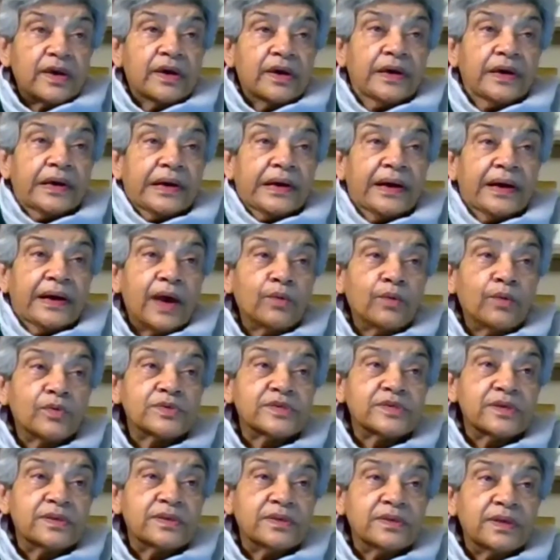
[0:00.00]
I was
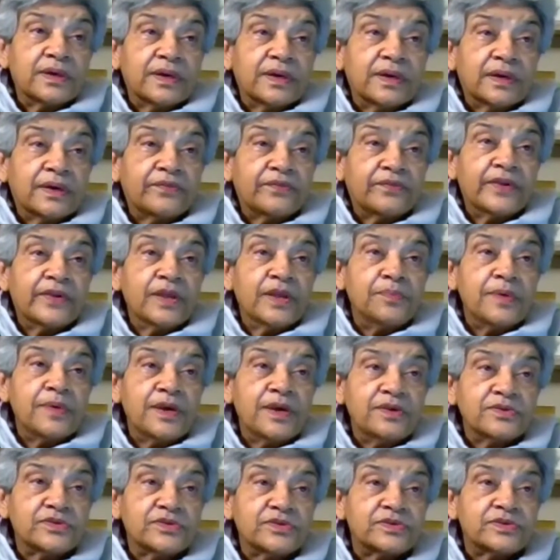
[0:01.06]
in
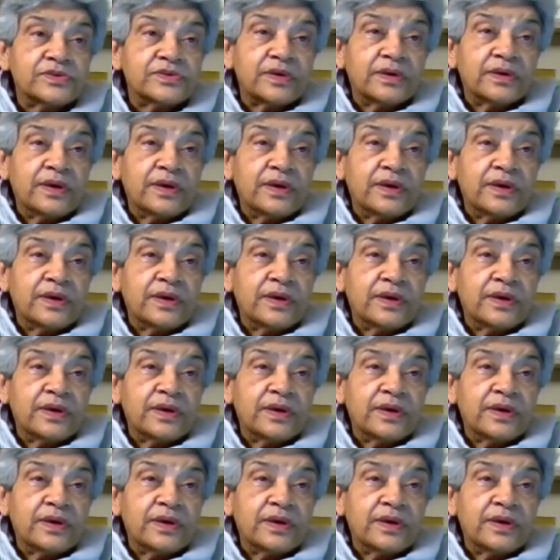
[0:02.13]
Philippines